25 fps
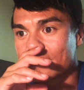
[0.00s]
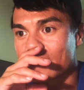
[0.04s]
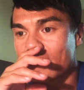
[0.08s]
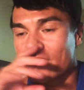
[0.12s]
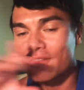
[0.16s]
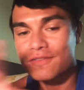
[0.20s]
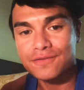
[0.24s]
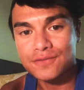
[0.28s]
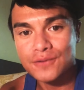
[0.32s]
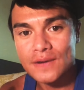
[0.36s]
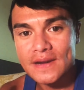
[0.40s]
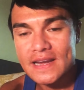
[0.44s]

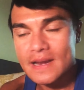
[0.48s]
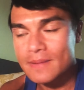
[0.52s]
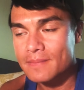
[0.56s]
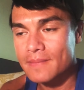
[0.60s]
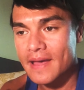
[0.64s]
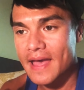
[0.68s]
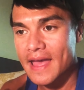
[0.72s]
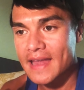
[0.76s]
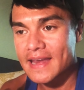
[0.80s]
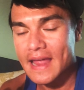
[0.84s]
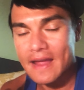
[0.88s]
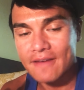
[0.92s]
of freedom
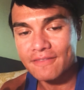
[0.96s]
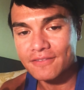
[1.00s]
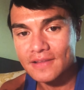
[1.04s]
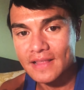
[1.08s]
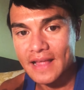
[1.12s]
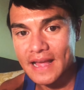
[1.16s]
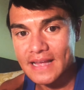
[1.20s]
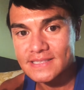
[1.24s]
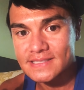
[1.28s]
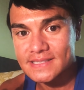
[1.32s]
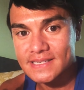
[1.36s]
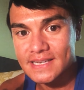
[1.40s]
and
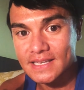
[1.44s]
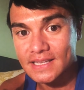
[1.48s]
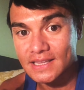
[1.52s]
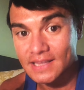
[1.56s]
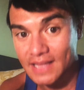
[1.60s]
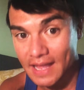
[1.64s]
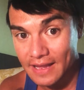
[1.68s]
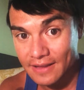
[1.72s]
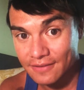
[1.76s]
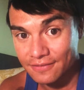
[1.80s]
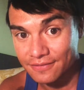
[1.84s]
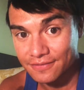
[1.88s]
everlasting
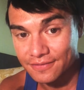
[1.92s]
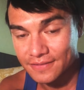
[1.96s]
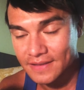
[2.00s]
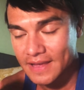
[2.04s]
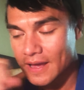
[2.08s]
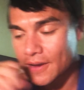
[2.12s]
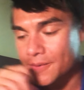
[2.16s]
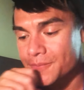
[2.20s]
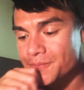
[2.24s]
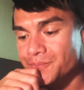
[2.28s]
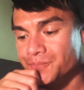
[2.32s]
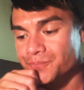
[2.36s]
life,
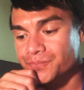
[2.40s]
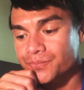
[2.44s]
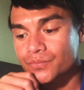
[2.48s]
yeah?